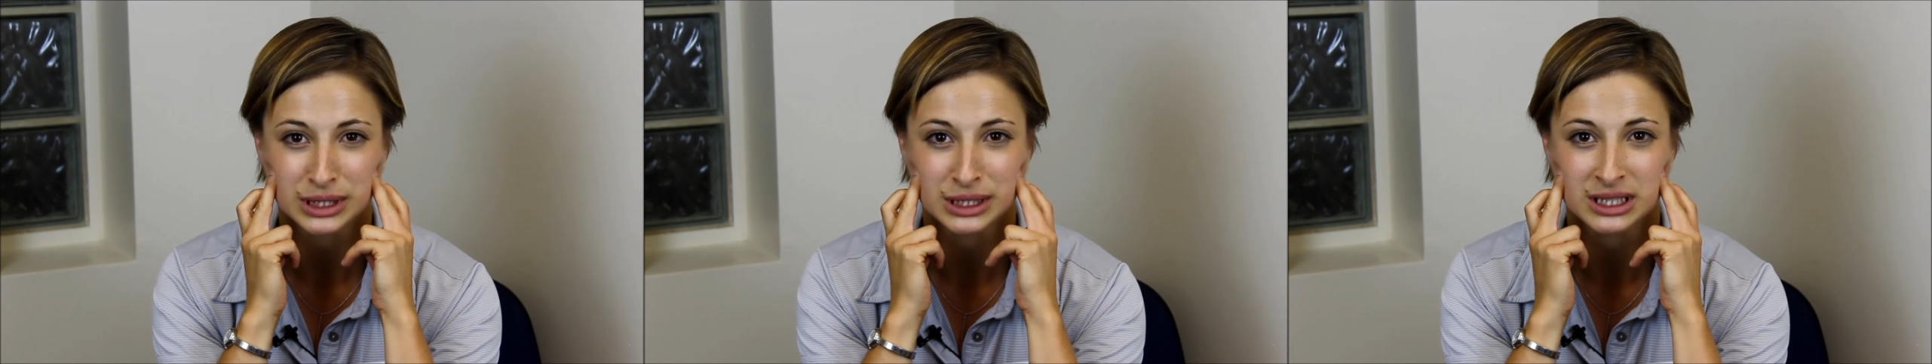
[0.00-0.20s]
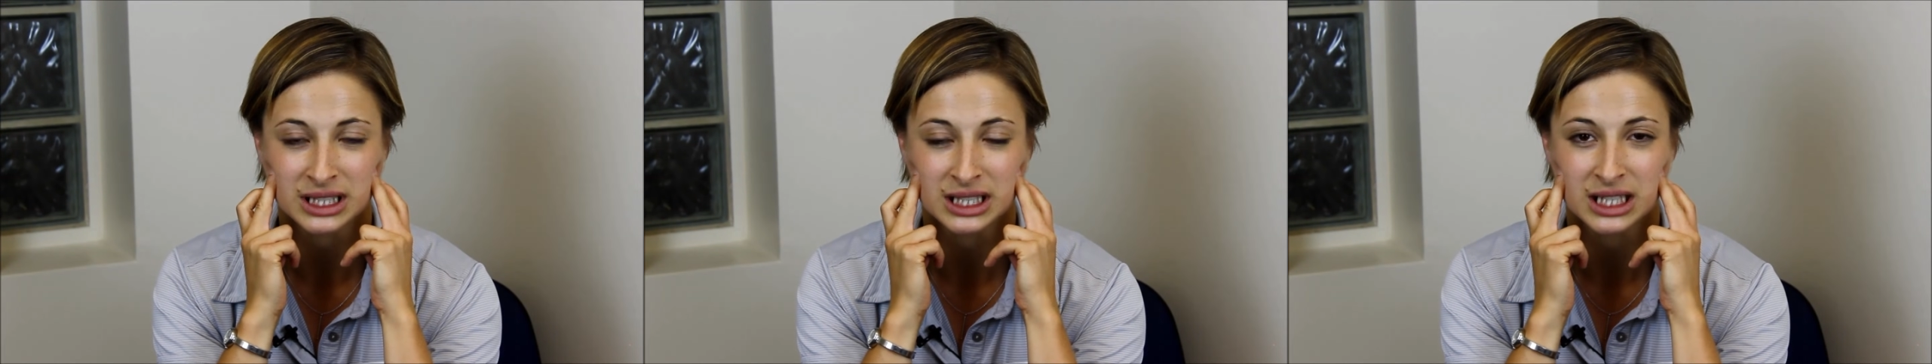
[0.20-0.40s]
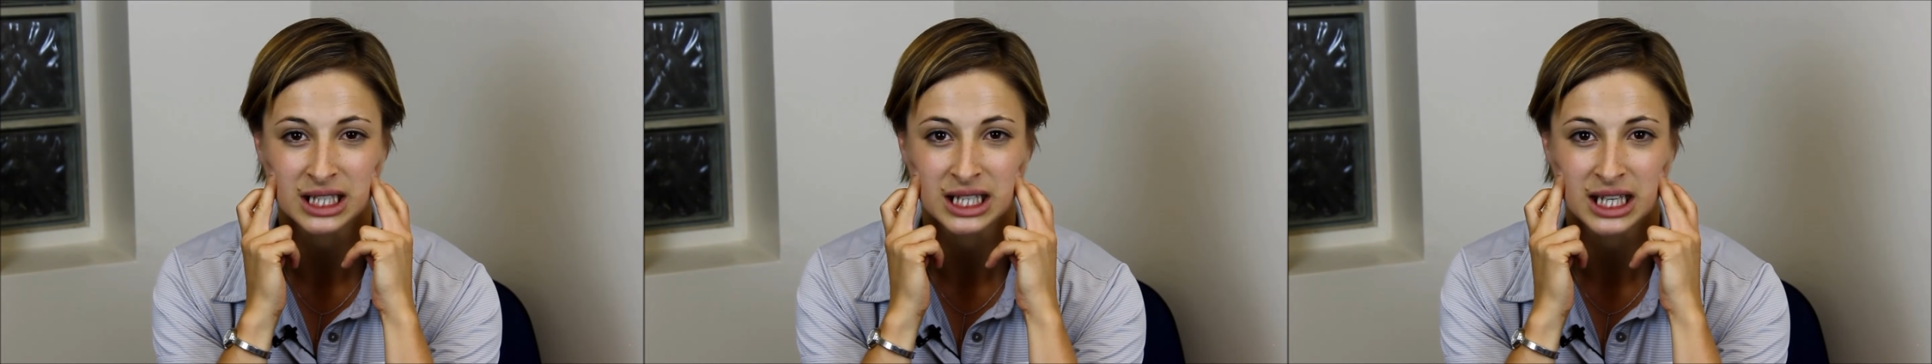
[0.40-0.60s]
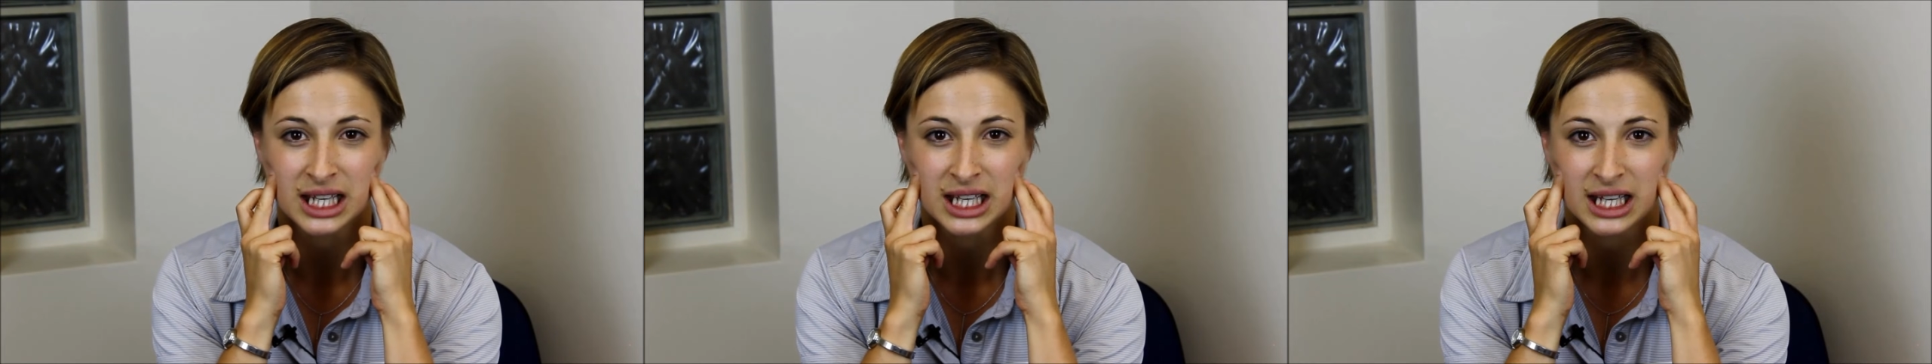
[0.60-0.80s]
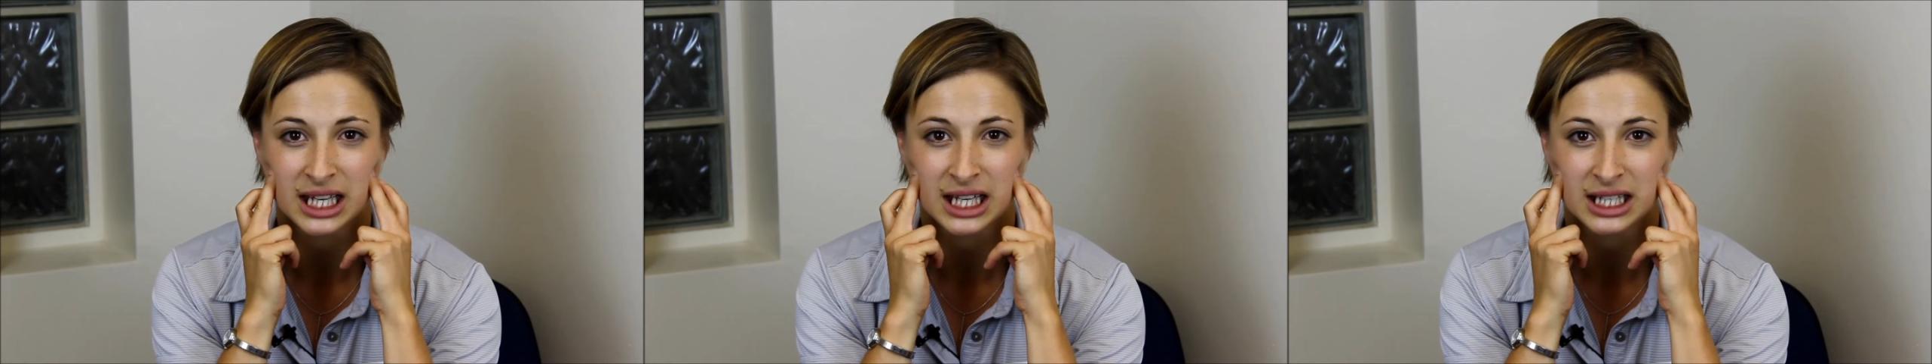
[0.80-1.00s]
one.
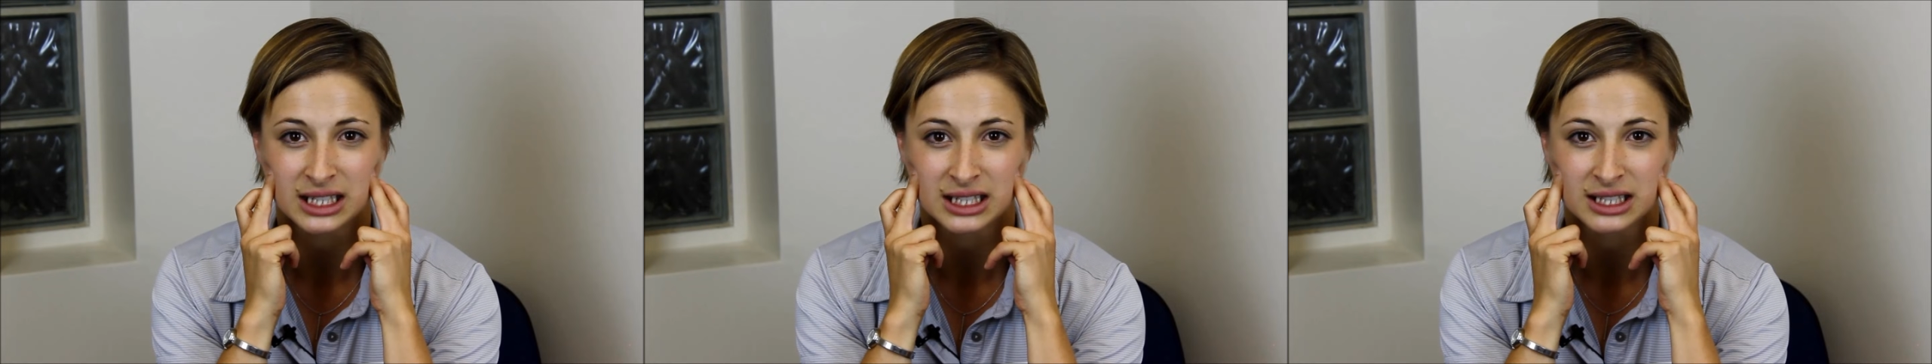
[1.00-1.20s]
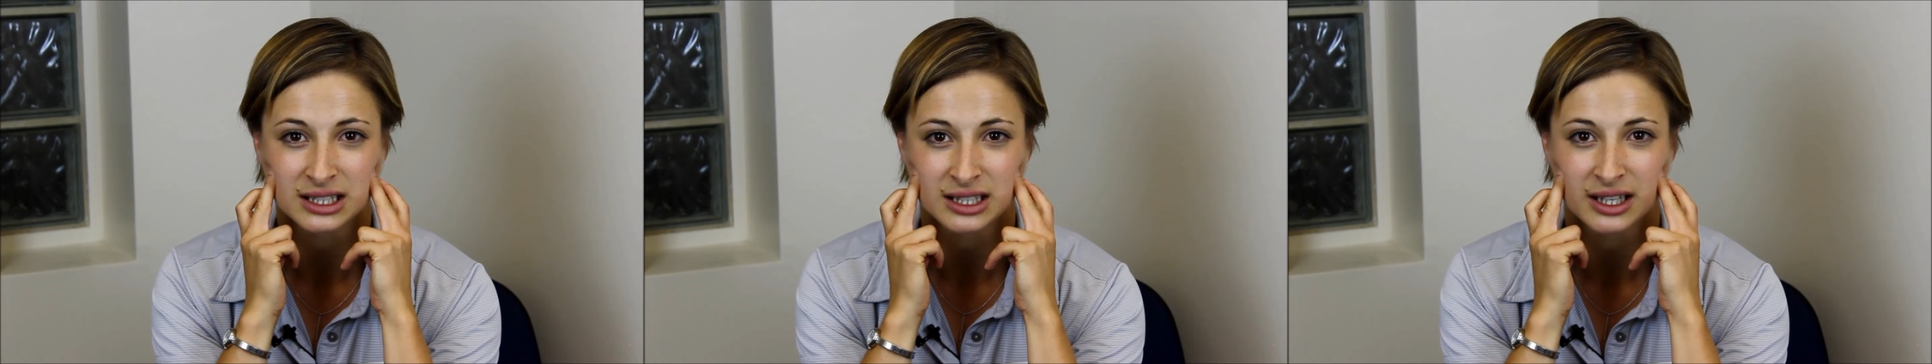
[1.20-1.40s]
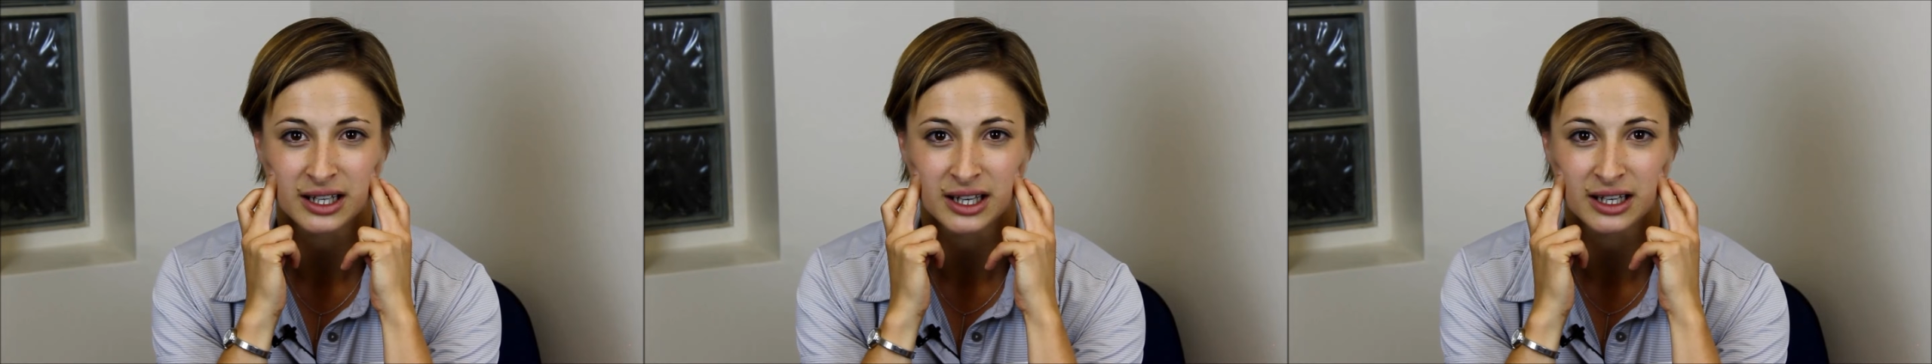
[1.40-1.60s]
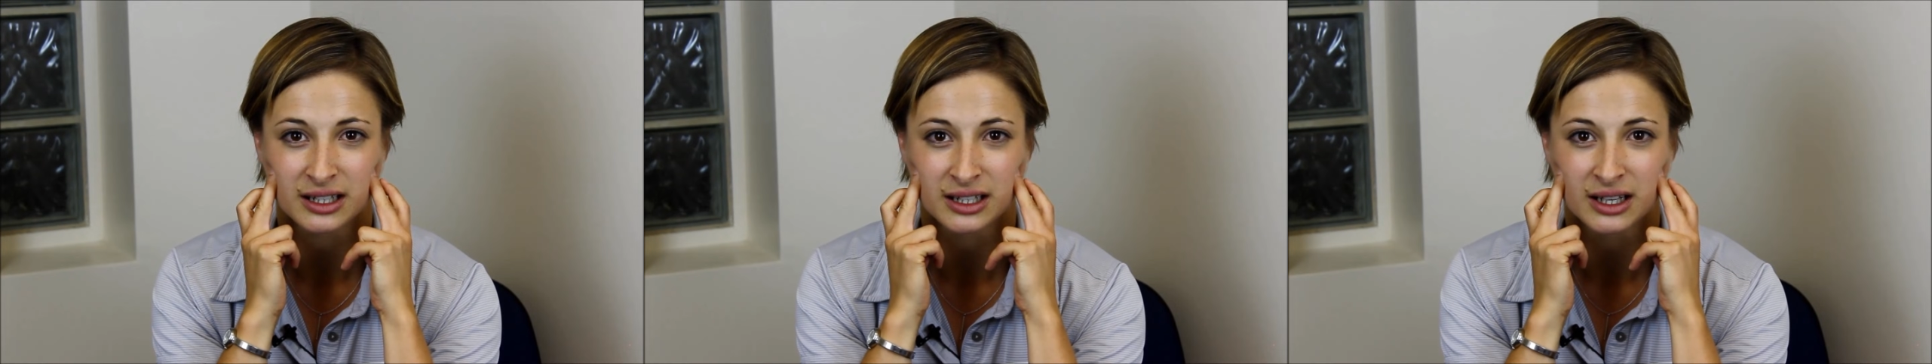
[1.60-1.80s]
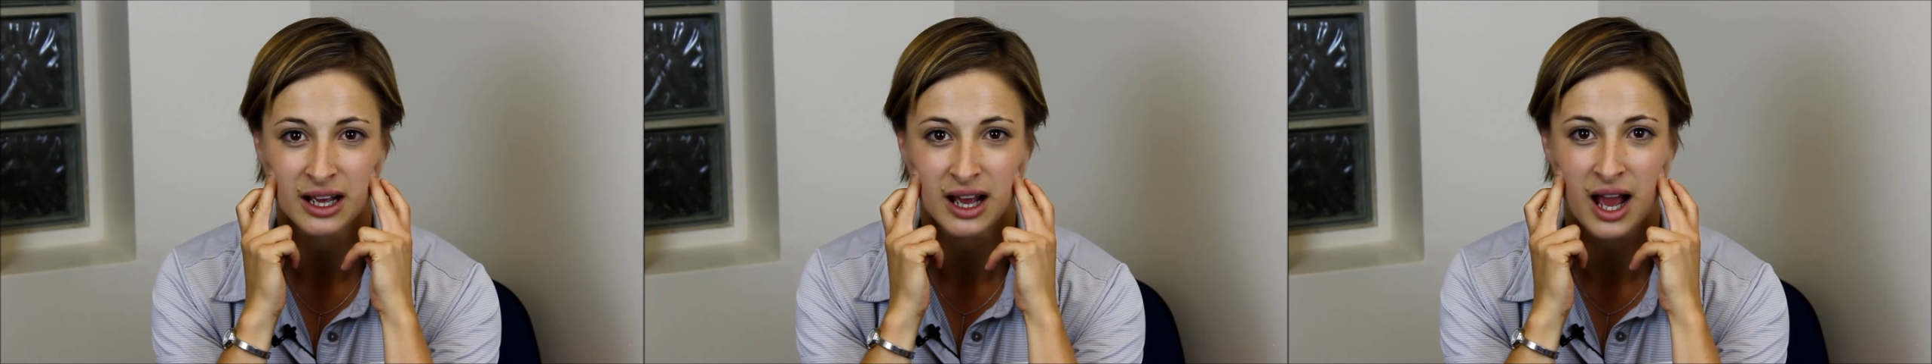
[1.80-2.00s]
And again.